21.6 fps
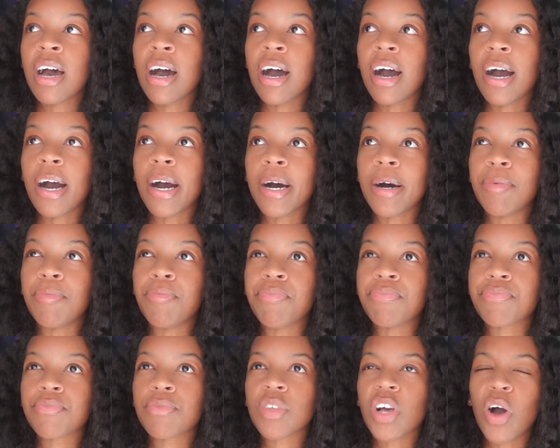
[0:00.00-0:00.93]

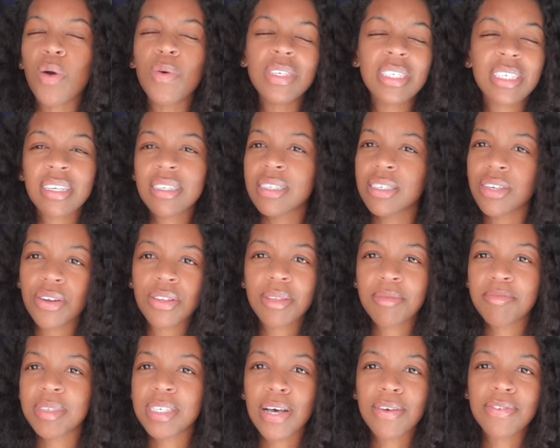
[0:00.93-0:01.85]
always considered
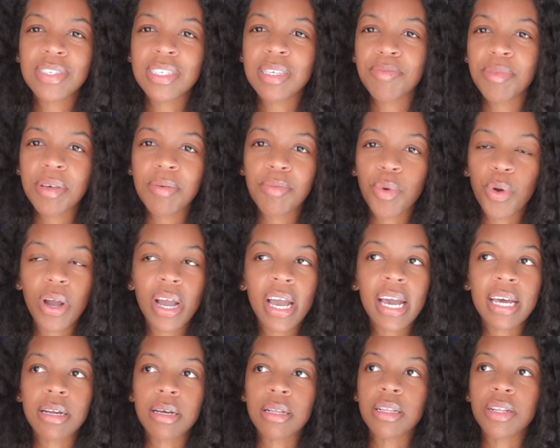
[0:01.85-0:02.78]
themselves to be more
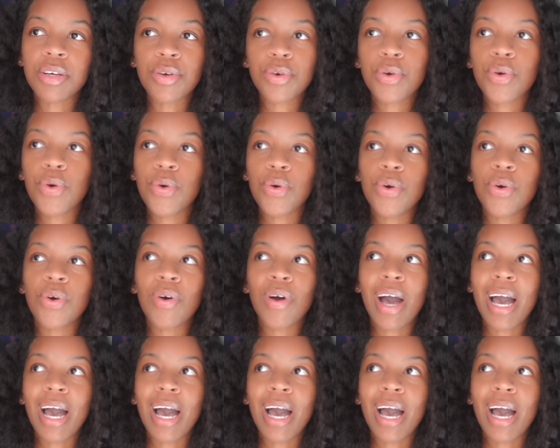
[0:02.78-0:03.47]
analytical.